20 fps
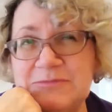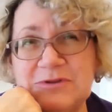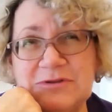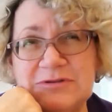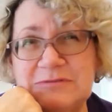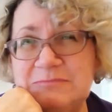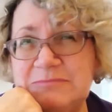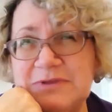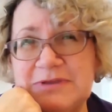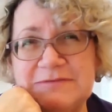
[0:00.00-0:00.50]
not
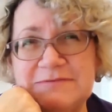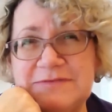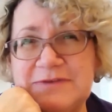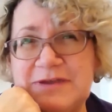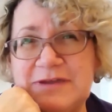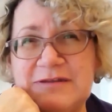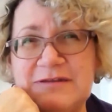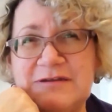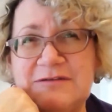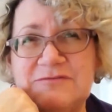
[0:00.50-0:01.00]
a big
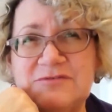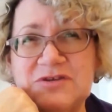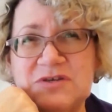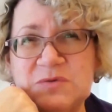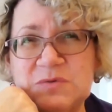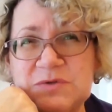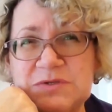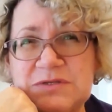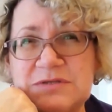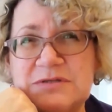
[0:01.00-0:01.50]
fan of
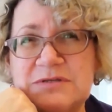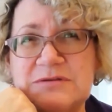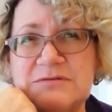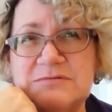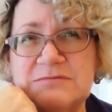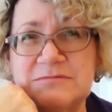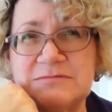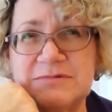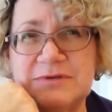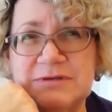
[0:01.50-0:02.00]
twisted
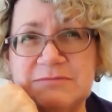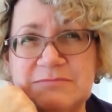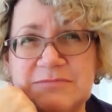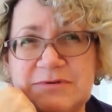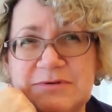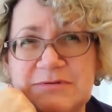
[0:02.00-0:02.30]
rib.